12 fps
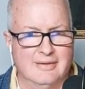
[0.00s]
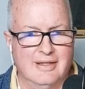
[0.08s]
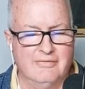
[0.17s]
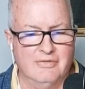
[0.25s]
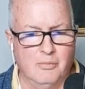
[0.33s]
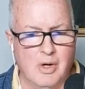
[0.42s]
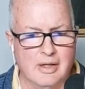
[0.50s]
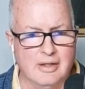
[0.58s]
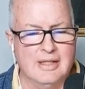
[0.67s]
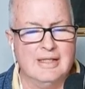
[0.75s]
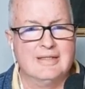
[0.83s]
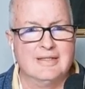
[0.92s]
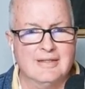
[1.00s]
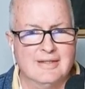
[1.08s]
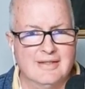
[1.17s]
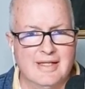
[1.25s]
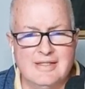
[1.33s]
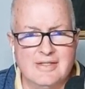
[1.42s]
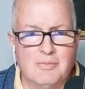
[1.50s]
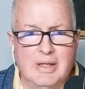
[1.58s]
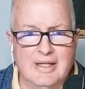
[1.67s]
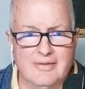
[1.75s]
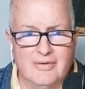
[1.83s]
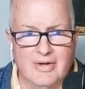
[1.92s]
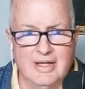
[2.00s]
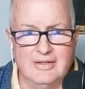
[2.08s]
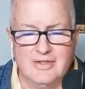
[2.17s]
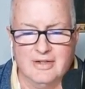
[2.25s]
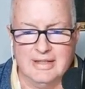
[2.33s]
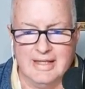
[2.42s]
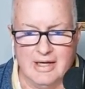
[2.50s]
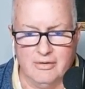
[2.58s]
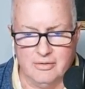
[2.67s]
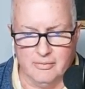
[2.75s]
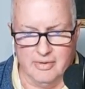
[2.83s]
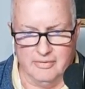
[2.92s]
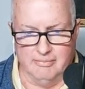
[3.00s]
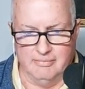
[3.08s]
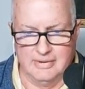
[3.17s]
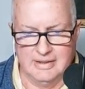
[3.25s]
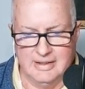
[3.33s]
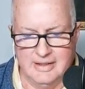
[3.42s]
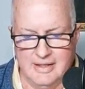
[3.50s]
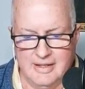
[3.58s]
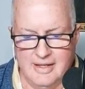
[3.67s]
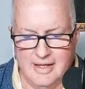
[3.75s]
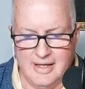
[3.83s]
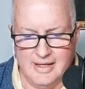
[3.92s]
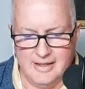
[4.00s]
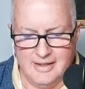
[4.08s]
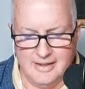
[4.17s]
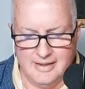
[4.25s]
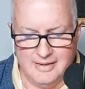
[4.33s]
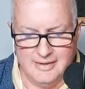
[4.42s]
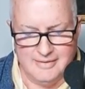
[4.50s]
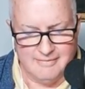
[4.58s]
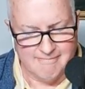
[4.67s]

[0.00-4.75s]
And for what? It's they just want to get their hands on the algorithm. And